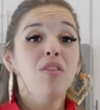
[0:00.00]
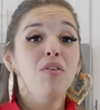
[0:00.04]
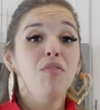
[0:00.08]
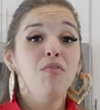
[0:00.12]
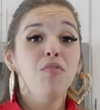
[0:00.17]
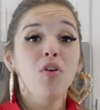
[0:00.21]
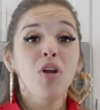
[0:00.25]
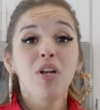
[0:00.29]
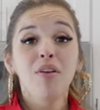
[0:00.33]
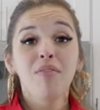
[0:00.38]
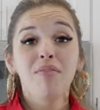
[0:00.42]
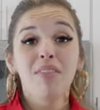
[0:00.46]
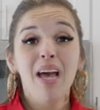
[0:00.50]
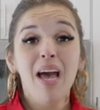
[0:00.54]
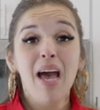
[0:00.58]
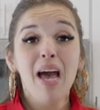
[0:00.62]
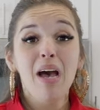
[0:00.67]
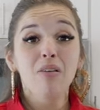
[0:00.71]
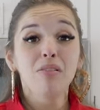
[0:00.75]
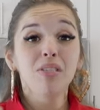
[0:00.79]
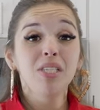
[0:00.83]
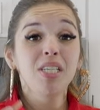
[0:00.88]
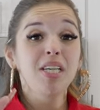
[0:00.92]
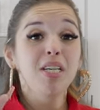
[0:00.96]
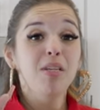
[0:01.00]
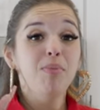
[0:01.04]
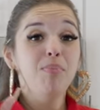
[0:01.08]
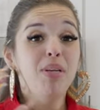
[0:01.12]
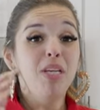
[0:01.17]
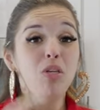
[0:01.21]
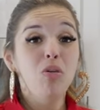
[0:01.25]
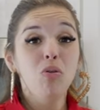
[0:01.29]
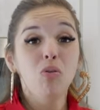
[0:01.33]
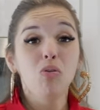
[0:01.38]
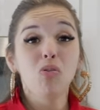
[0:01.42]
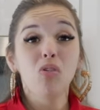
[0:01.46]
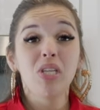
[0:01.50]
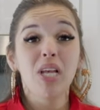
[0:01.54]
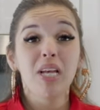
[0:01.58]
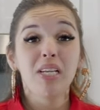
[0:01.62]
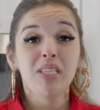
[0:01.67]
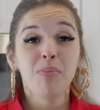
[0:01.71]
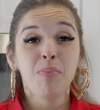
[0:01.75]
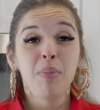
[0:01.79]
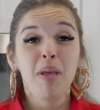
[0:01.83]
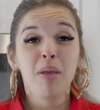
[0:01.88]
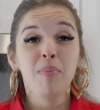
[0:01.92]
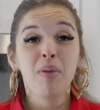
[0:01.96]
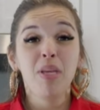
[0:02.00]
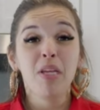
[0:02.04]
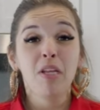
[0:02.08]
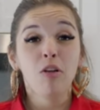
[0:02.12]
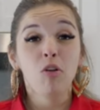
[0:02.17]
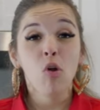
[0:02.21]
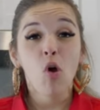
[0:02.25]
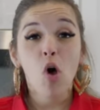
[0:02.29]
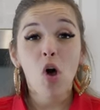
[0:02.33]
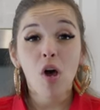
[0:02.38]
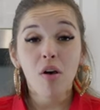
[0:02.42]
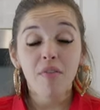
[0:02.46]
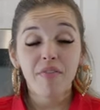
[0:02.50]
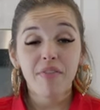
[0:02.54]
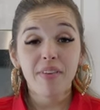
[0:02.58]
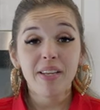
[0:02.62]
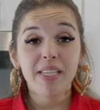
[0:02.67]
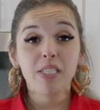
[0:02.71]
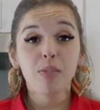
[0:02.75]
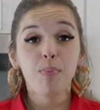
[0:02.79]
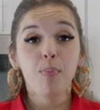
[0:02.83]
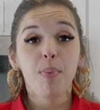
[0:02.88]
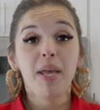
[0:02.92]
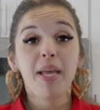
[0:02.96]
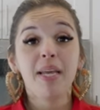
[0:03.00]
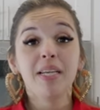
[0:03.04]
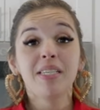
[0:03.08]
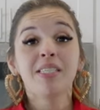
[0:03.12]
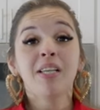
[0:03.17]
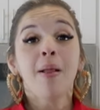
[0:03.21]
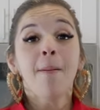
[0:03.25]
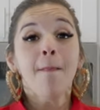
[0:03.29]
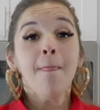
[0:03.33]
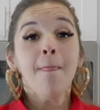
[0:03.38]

The front of the house could be used as maybe an office space.